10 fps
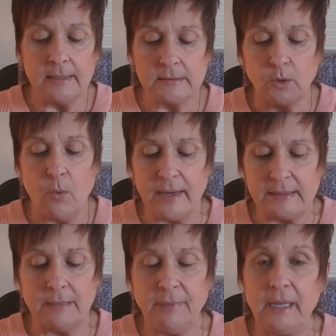is
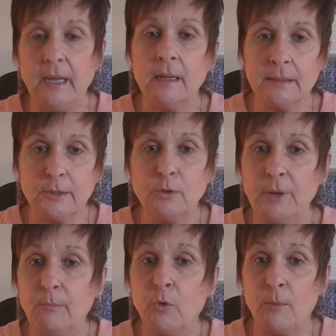going to be a
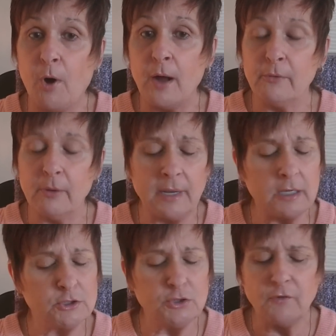little bit more moderate
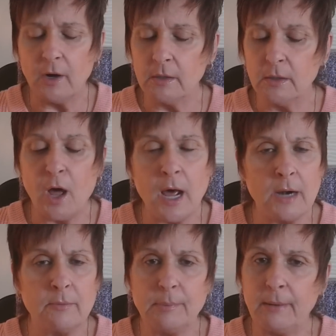because you've got a
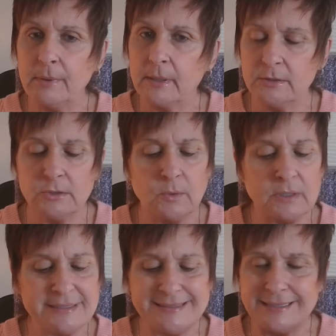lot of Republicans
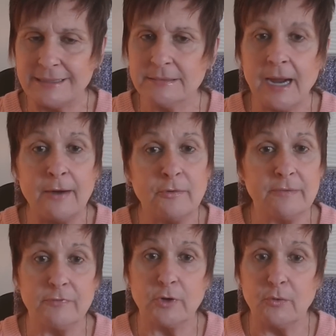who are sick and
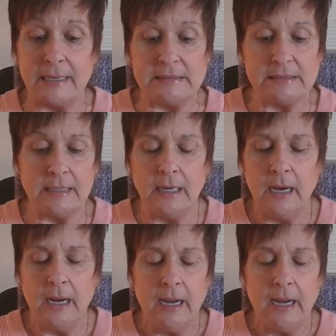tired of the crazy.